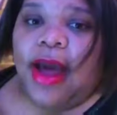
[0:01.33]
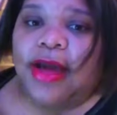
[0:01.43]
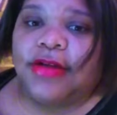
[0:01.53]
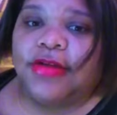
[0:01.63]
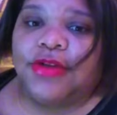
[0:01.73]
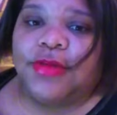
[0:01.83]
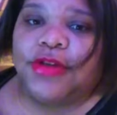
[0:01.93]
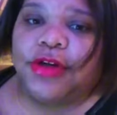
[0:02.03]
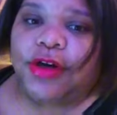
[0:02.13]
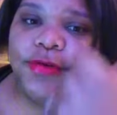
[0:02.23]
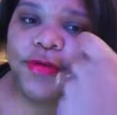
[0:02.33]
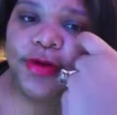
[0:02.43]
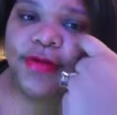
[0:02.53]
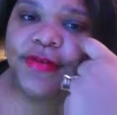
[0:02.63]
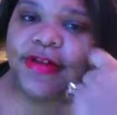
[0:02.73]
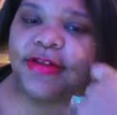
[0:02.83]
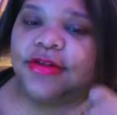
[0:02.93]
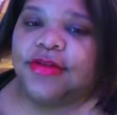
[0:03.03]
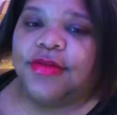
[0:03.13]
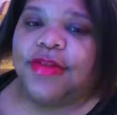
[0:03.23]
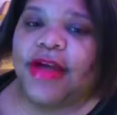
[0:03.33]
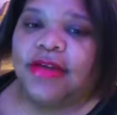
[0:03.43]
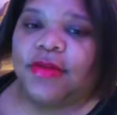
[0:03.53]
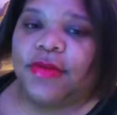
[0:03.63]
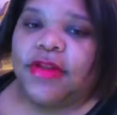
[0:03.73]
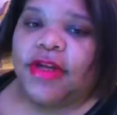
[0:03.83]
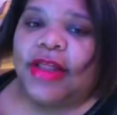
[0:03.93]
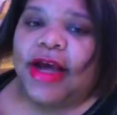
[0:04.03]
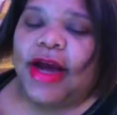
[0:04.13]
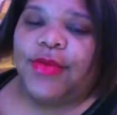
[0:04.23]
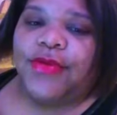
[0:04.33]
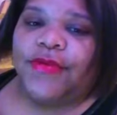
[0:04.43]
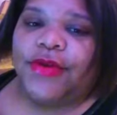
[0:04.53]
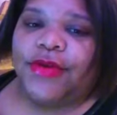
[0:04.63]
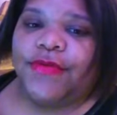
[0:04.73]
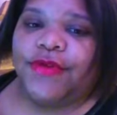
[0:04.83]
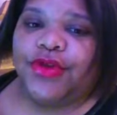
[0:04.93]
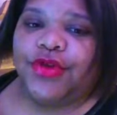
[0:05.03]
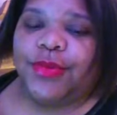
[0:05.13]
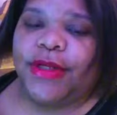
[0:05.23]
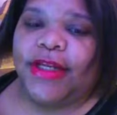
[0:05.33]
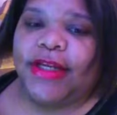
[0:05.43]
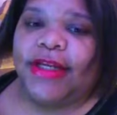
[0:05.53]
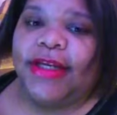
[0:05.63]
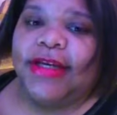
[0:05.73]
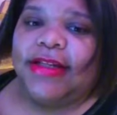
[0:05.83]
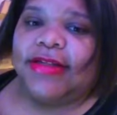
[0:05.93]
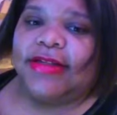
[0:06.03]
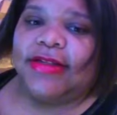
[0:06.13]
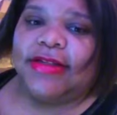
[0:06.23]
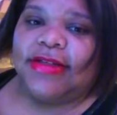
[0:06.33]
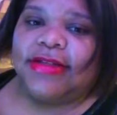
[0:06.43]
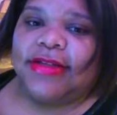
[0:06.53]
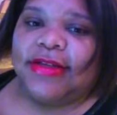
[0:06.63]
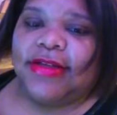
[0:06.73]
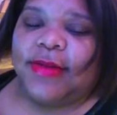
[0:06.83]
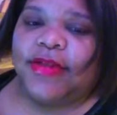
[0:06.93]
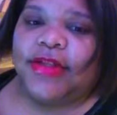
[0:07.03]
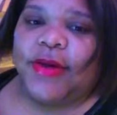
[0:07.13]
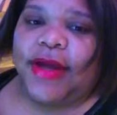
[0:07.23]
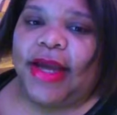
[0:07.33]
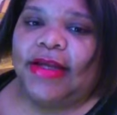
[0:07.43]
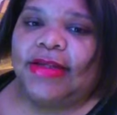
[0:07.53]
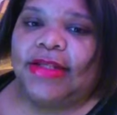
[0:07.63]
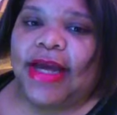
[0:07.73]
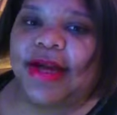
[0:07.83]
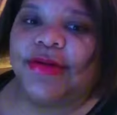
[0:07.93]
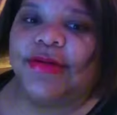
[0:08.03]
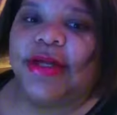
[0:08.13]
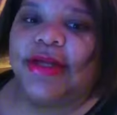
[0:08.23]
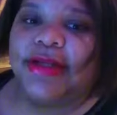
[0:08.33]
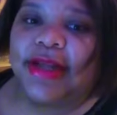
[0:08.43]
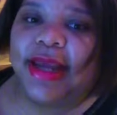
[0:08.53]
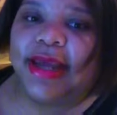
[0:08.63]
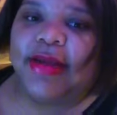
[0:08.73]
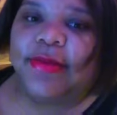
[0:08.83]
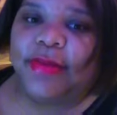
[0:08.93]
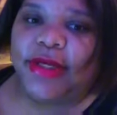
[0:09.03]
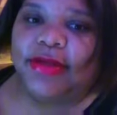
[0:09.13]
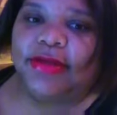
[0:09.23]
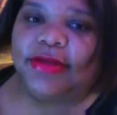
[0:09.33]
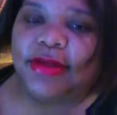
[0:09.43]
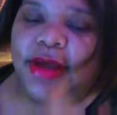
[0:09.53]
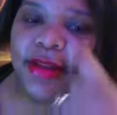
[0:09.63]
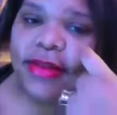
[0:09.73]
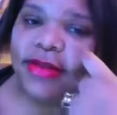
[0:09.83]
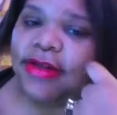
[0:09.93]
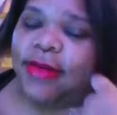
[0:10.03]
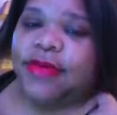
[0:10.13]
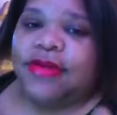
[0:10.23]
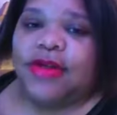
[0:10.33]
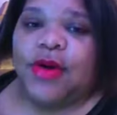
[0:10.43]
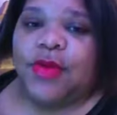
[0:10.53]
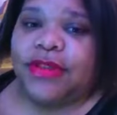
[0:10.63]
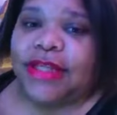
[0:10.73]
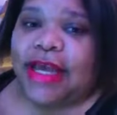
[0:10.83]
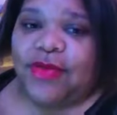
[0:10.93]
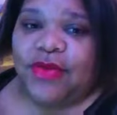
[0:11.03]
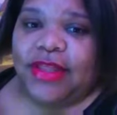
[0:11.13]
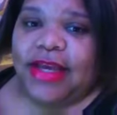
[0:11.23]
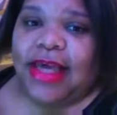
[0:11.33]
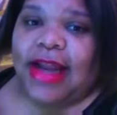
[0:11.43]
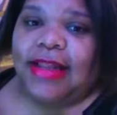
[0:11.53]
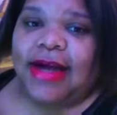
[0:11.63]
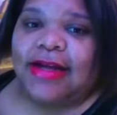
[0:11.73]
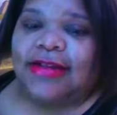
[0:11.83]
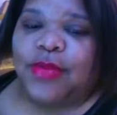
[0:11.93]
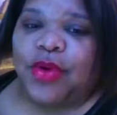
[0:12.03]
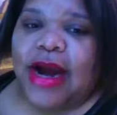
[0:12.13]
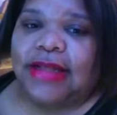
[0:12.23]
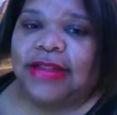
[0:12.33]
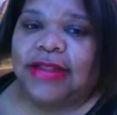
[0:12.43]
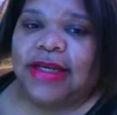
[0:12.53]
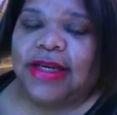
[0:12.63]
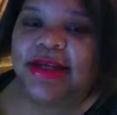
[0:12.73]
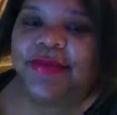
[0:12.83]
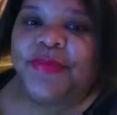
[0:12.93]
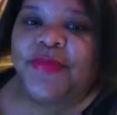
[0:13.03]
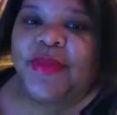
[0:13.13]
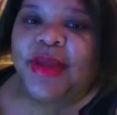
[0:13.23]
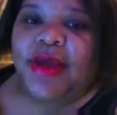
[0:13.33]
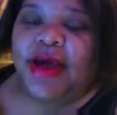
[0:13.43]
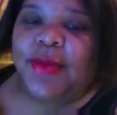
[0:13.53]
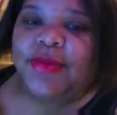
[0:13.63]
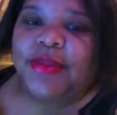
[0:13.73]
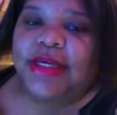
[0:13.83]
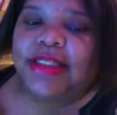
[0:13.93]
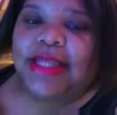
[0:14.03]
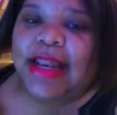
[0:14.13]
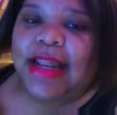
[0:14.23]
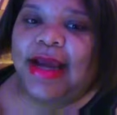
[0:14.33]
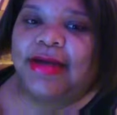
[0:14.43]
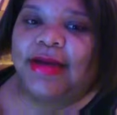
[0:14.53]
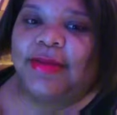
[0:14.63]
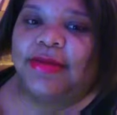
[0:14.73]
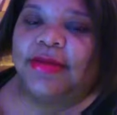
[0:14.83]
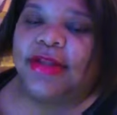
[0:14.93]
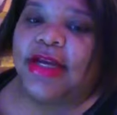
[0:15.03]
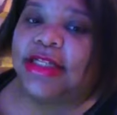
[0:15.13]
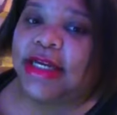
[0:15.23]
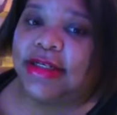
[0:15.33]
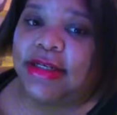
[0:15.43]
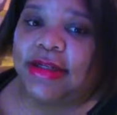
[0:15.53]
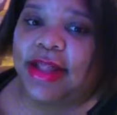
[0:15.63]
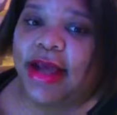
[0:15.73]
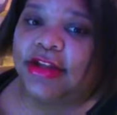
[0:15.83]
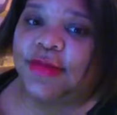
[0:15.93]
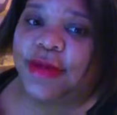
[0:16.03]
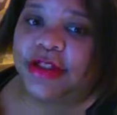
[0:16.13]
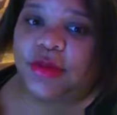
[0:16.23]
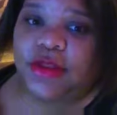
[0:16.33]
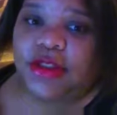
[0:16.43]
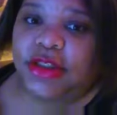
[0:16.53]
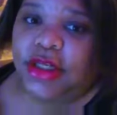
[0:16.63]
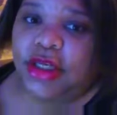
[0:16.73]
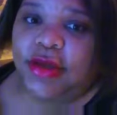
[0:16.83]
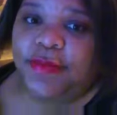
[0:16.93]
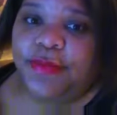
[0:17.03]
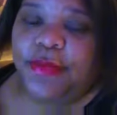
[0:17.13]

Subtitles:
Hi YouTube, it's your girl Floyd Fan since 2000 with another high review for True Blood. This is season 6, episode 8, entitled Dead Meat. This episode was everything. It had a lot of surprises in it. A couple things I liked, a couple things I didn't like, especially with Sookie.